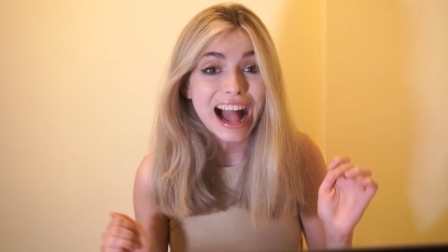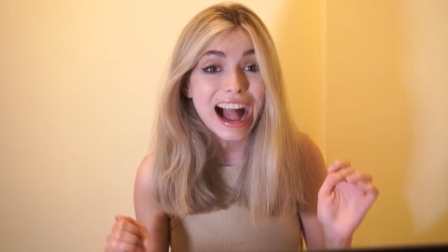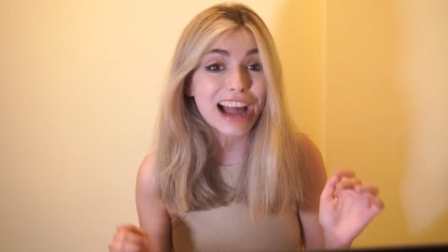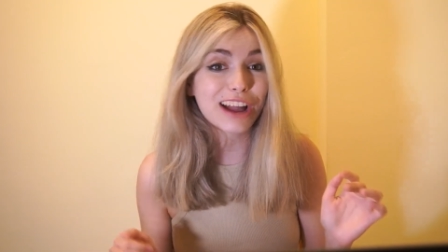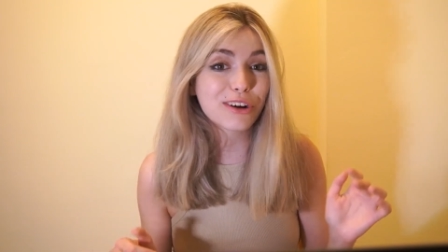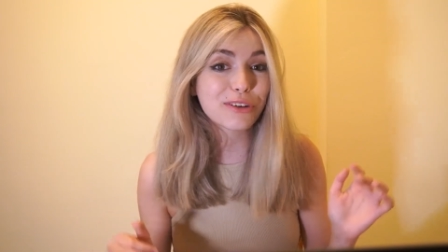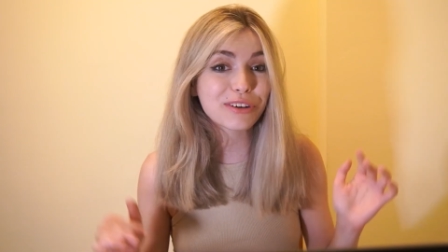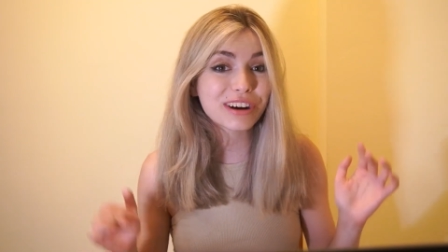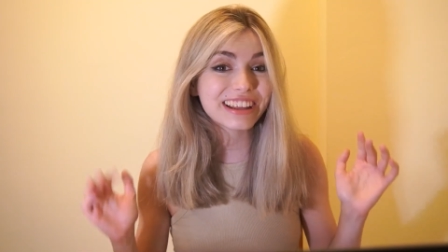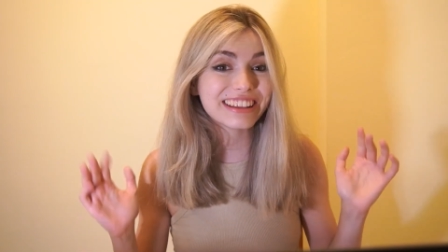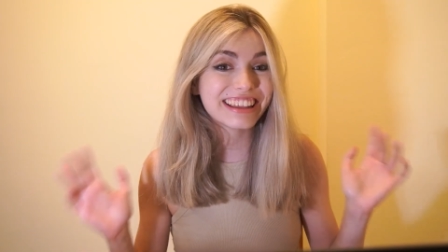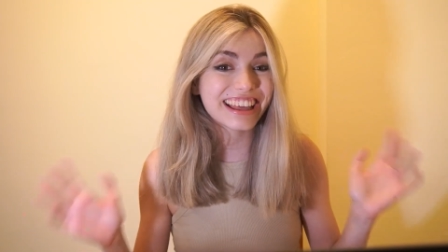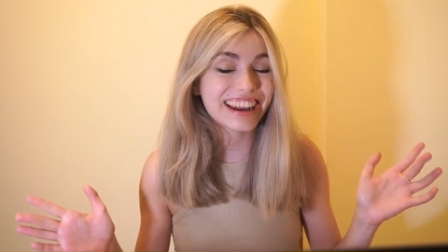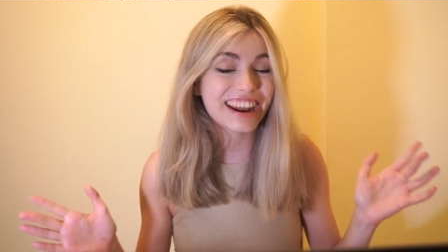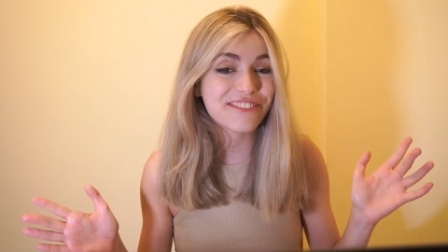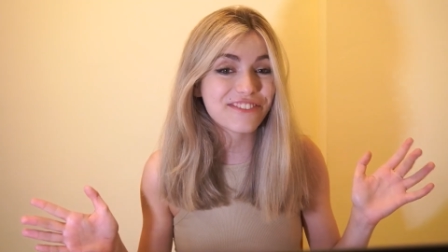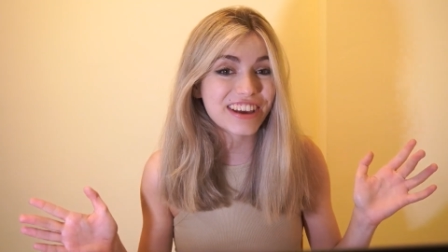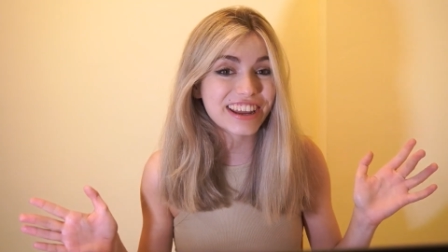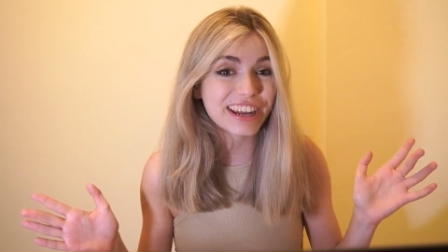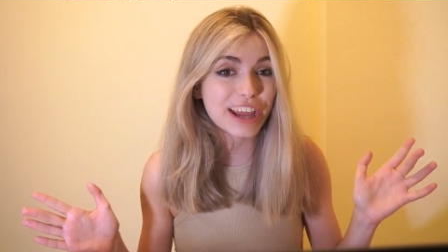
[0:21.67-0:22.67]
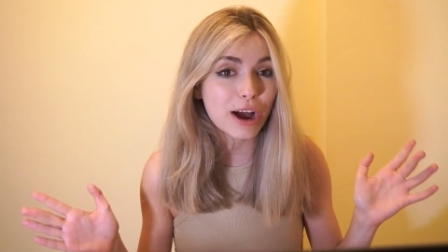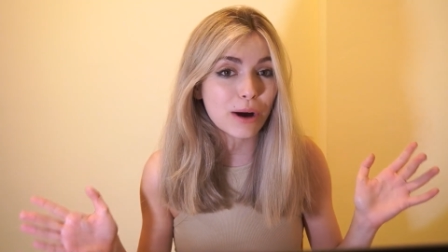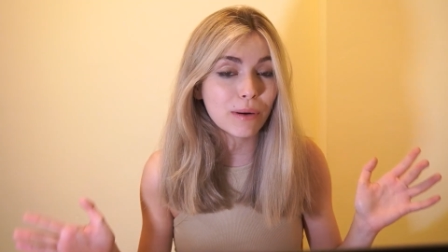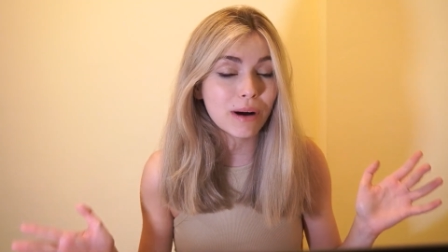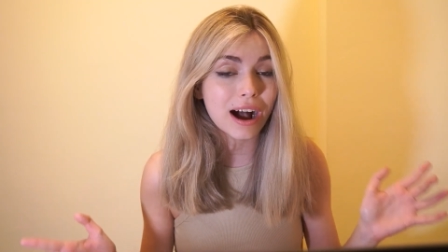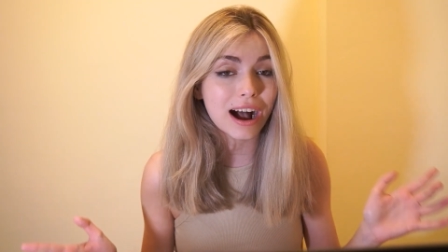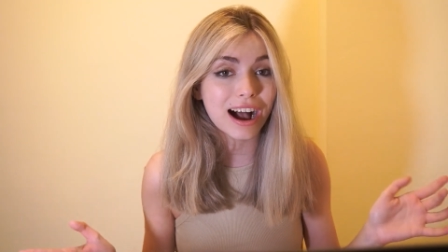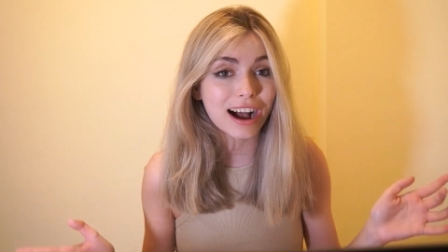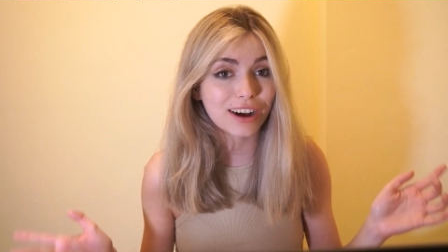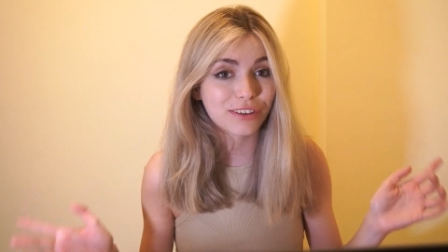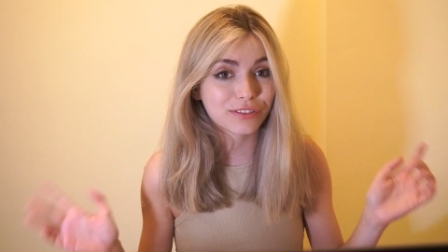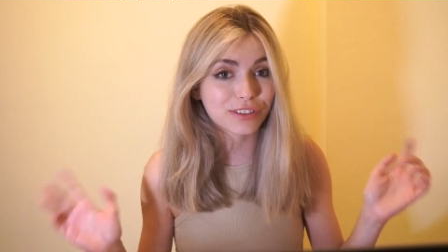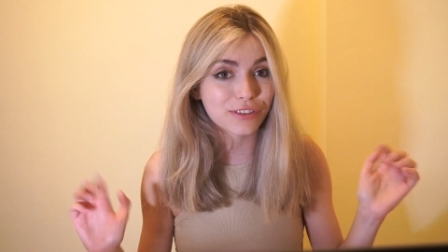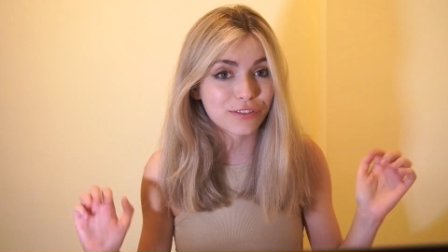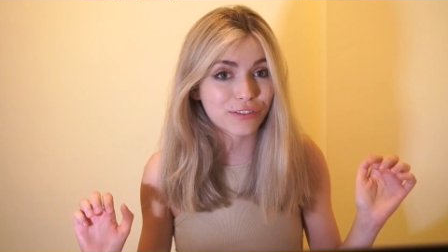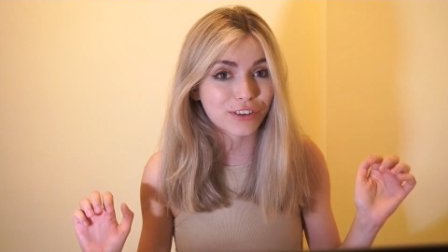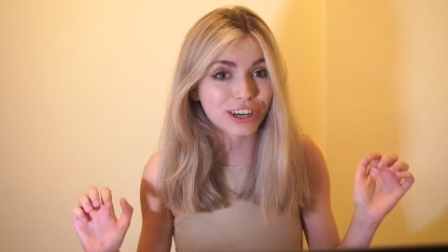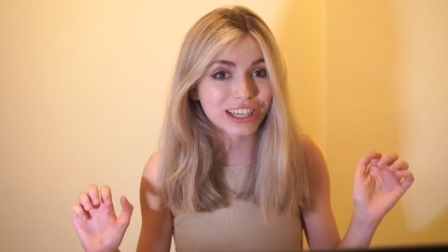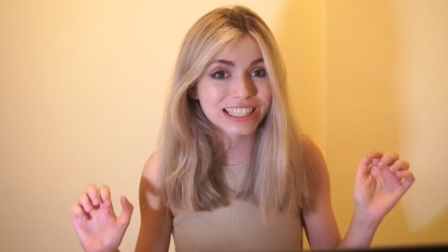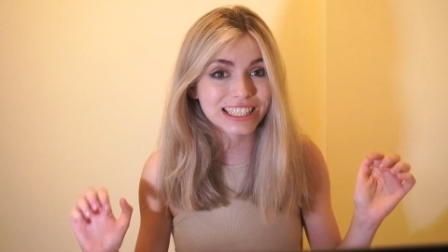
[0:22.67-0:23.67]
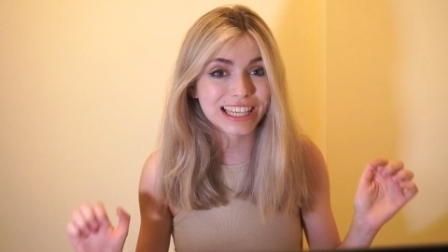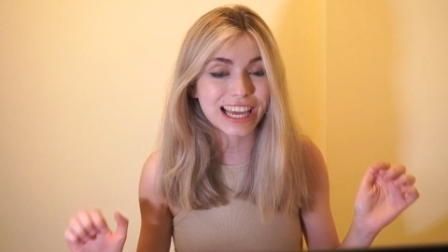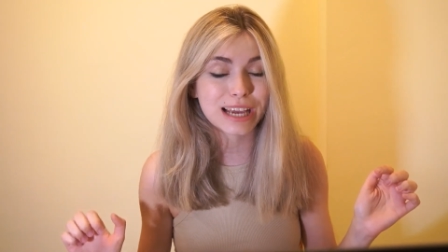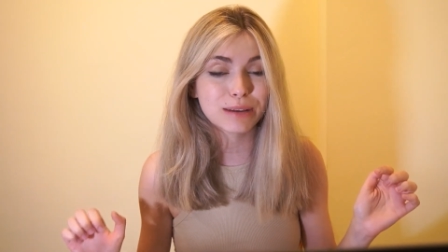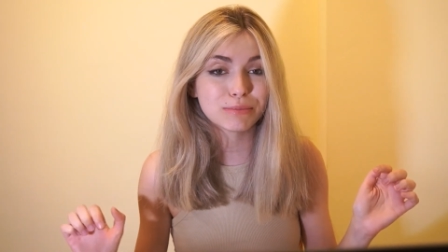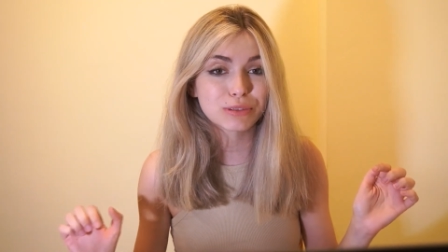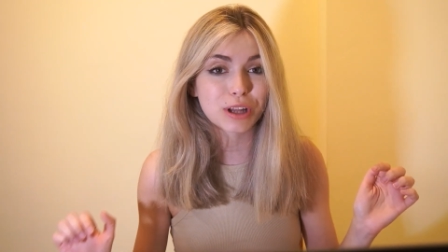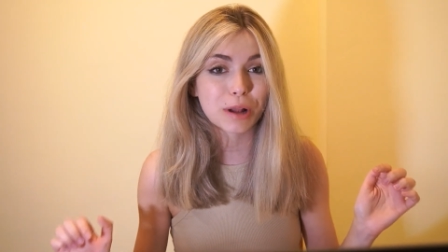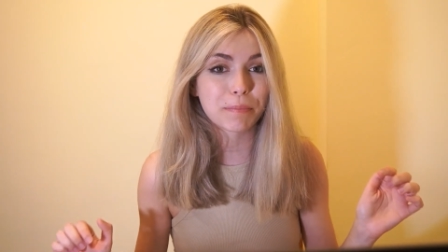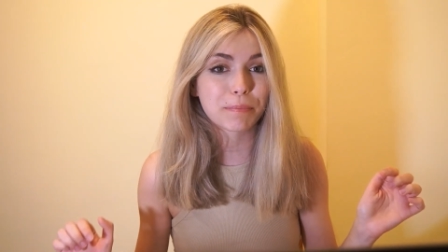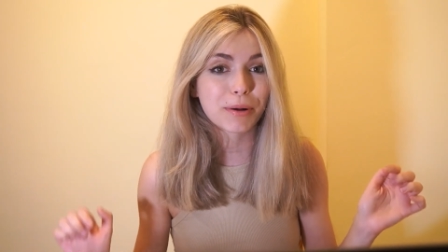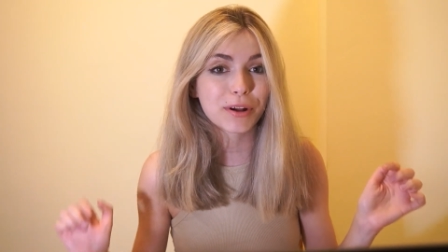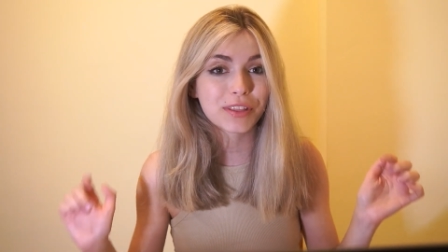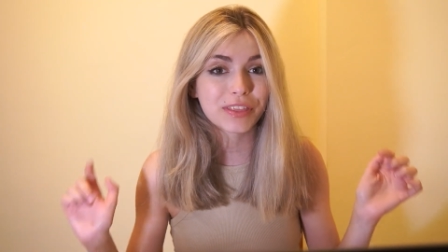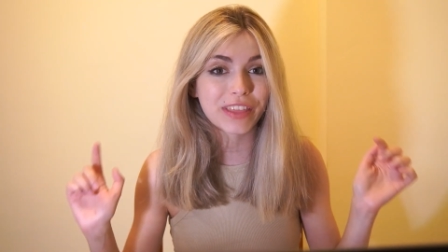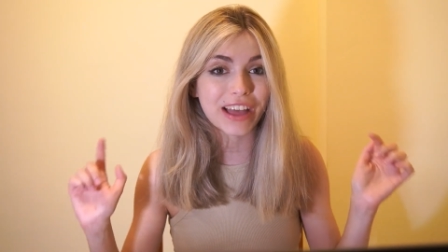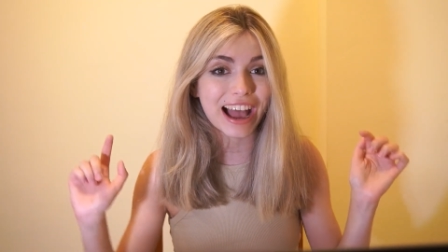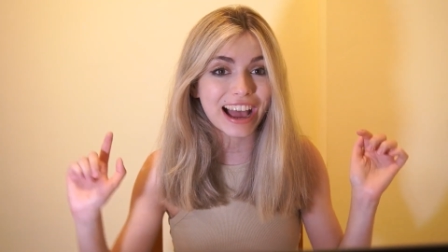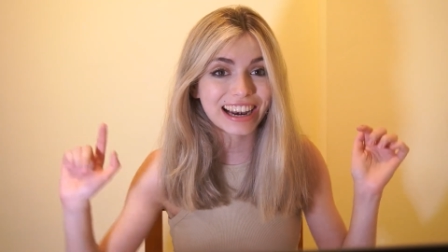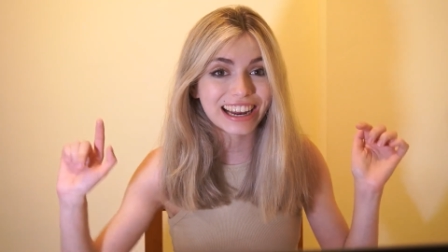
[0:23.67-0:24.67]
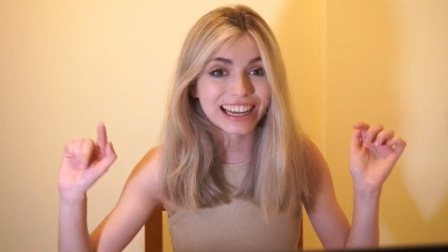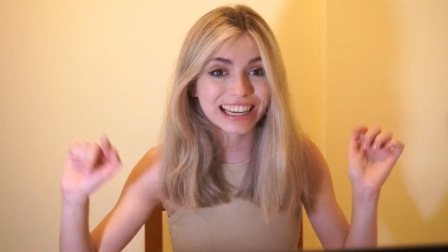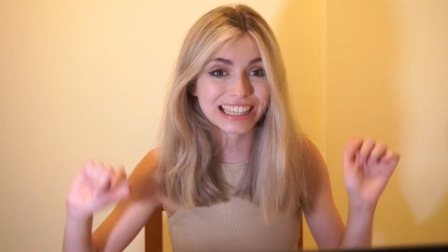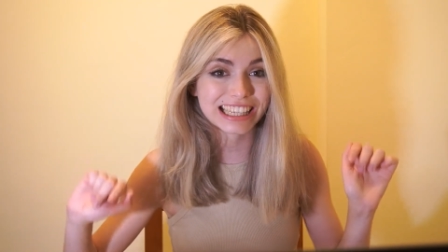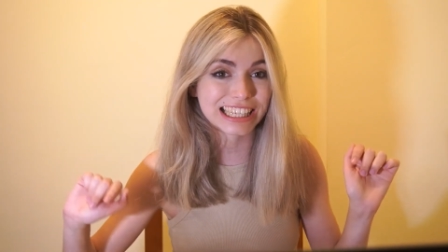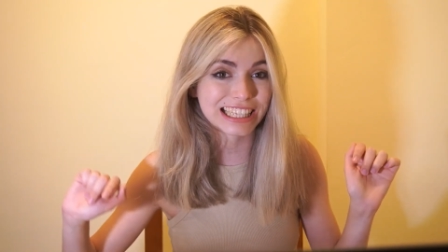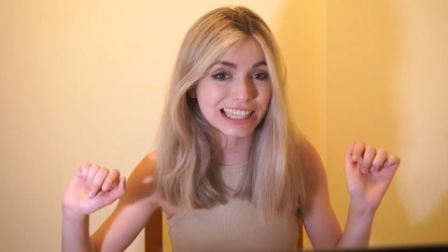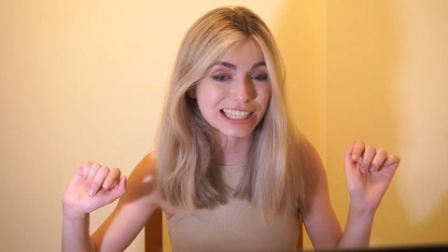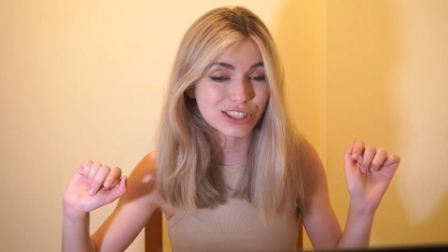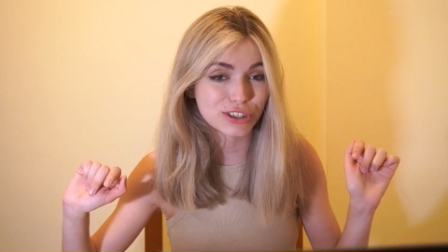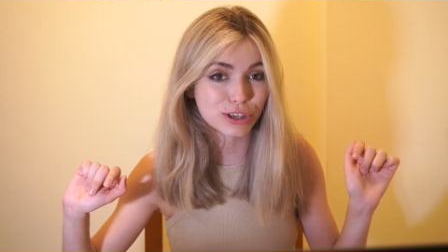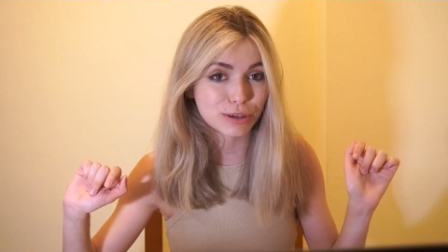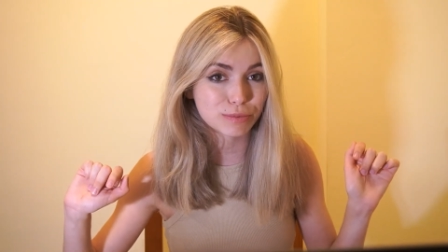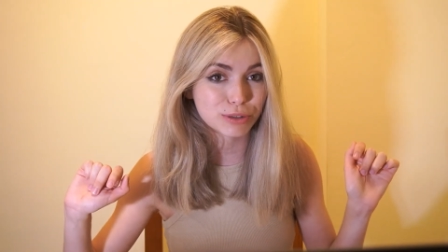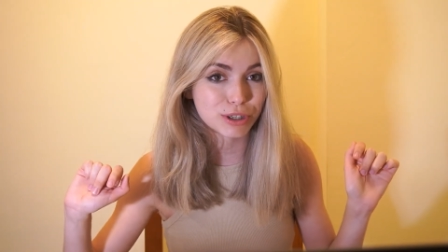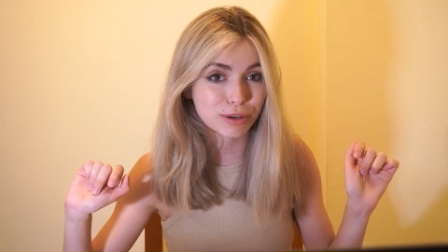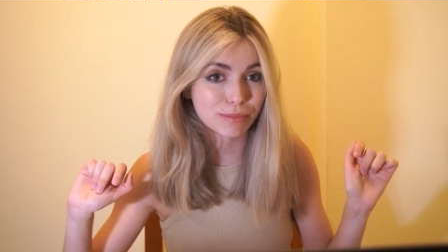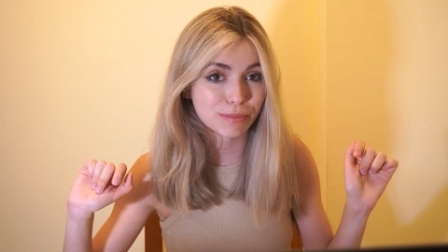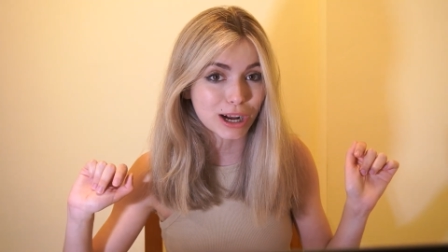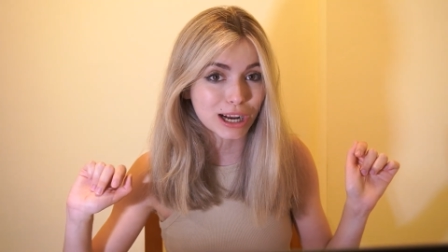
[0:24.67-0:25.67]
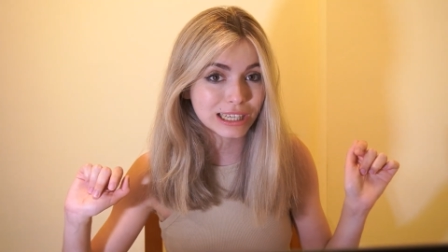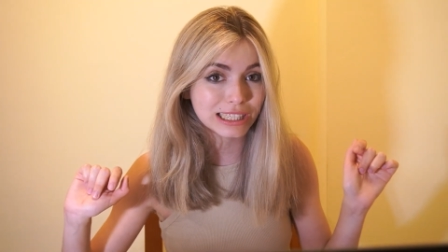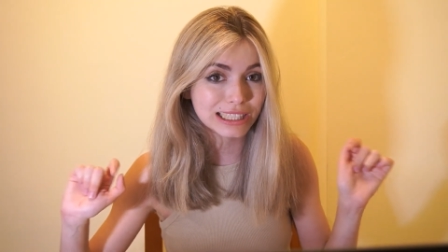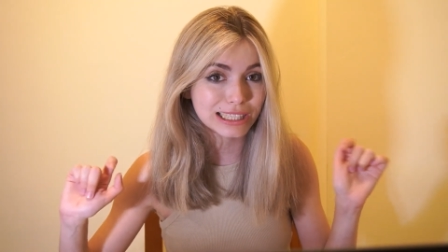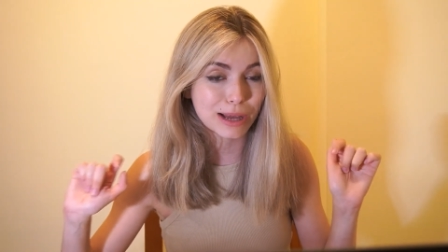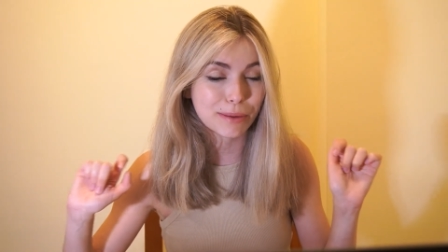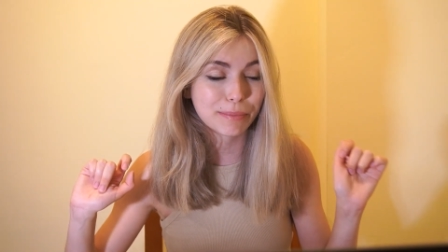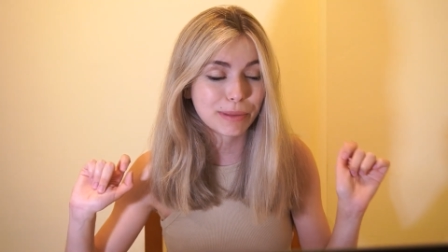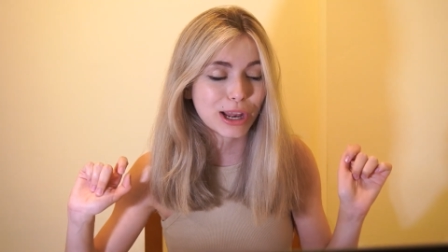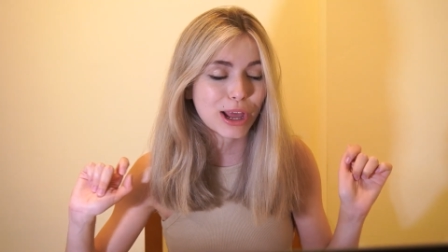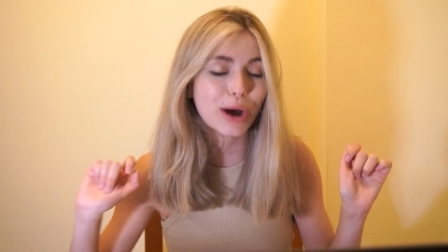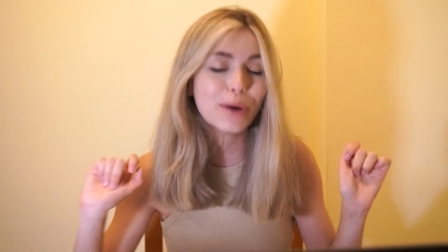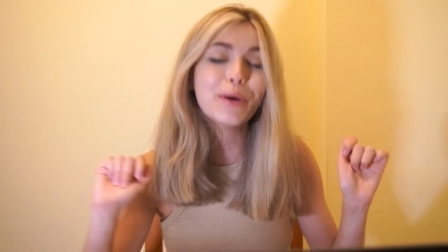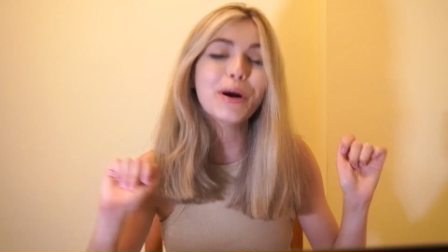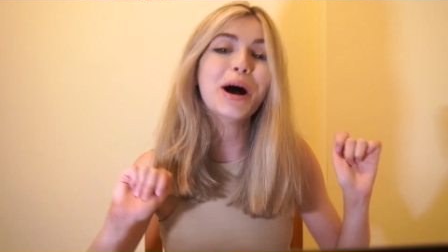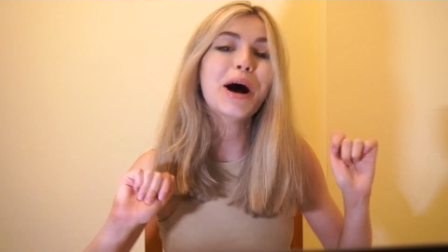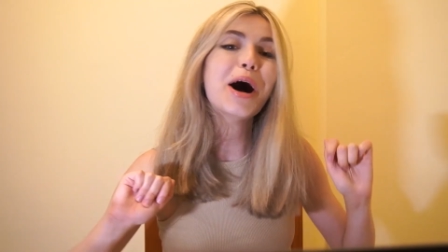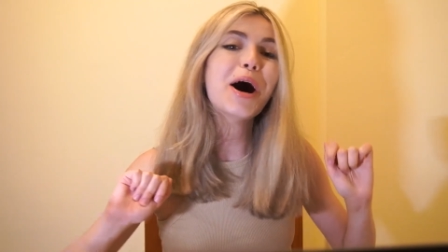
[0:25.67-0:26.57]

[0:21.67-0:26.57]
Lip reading: I already did a video of the first game, so I'll put that in the description box down below.